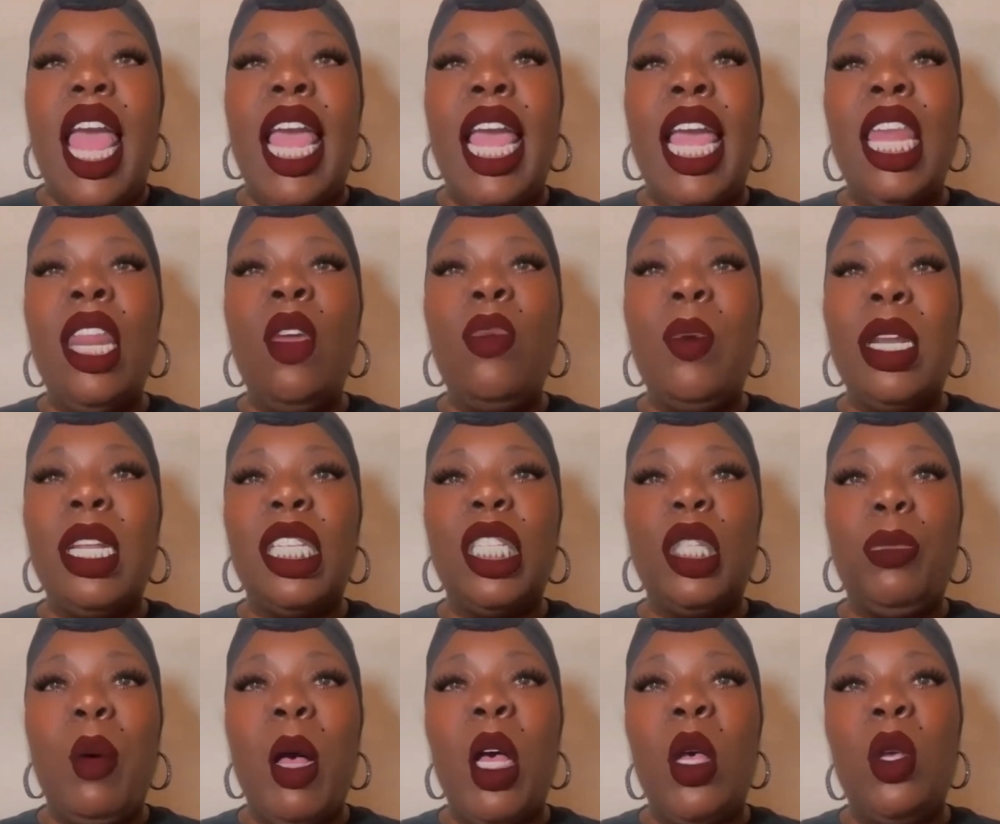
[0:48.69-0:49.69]
And it would
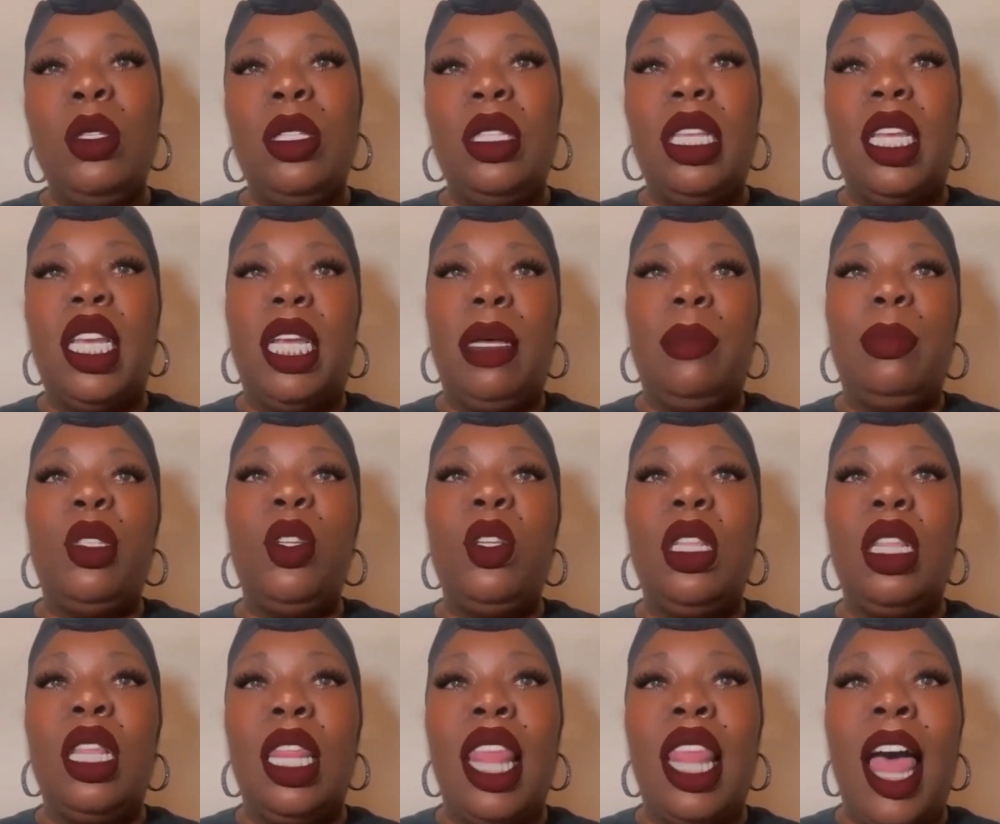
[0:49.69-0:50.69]
expose them
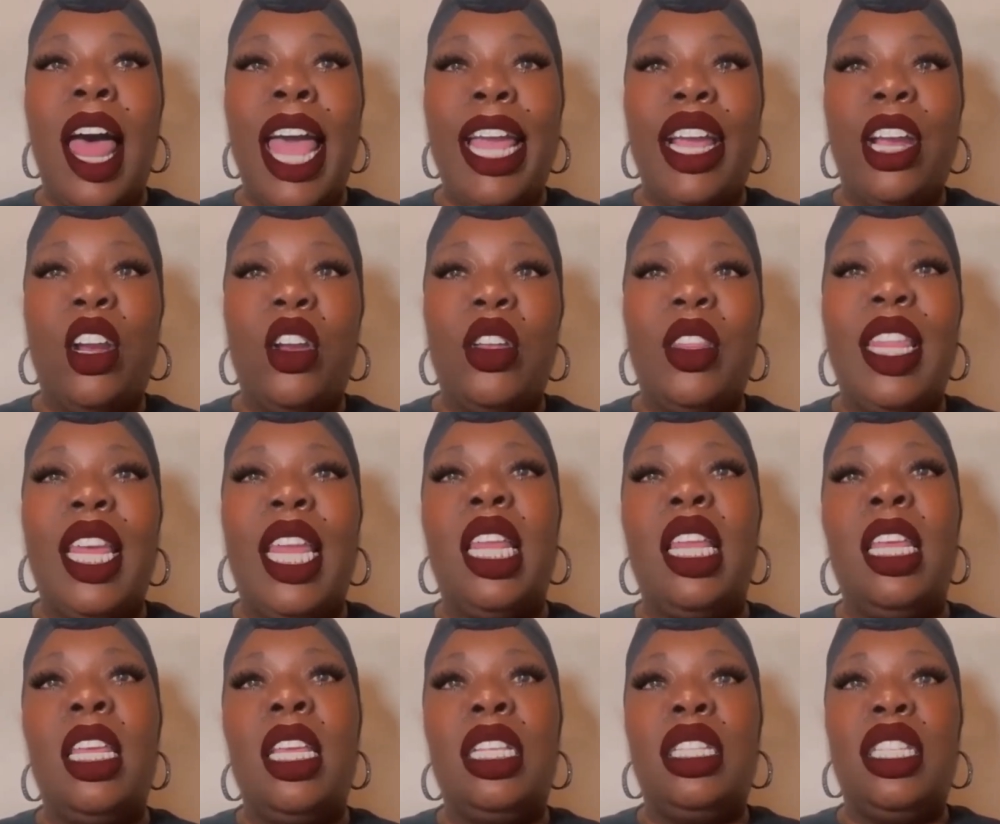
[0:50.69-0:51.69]
to the liar
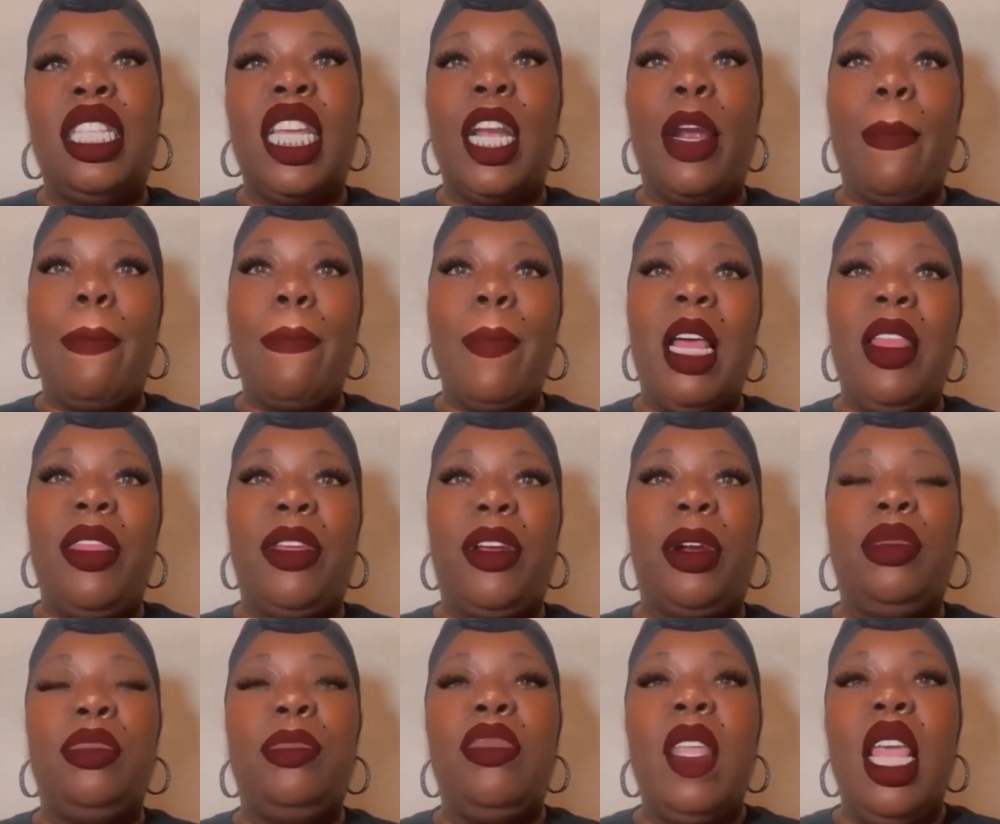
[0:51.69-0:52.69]
that is their
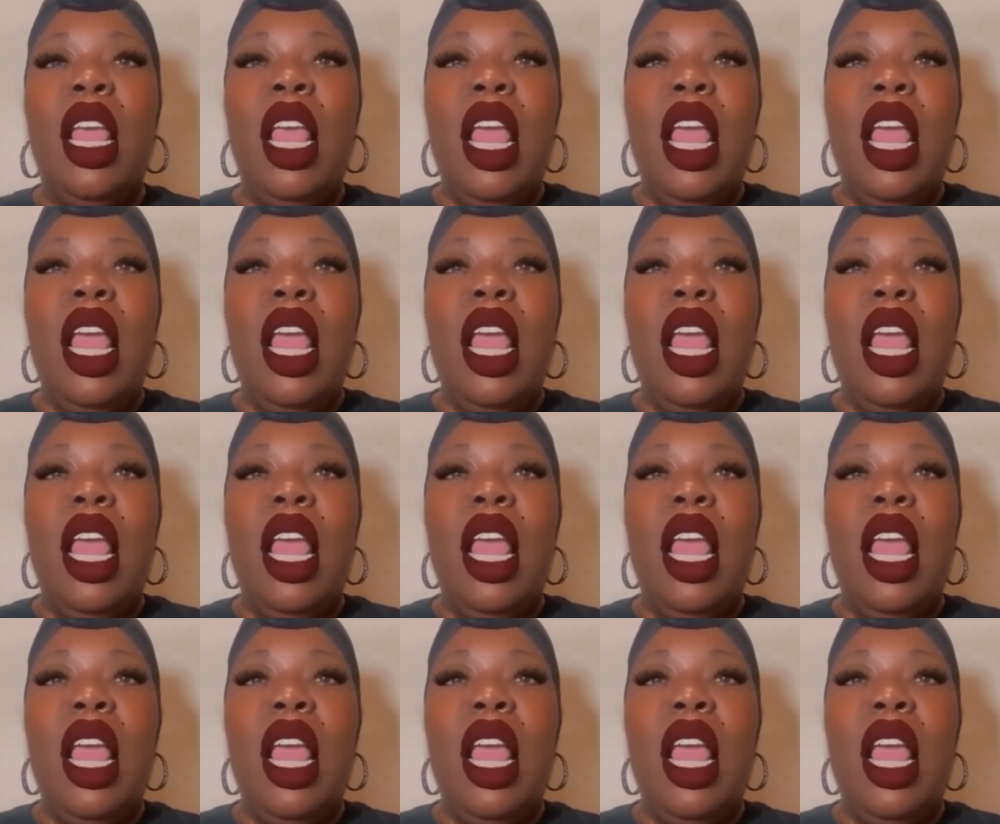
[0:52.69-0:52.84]
mother.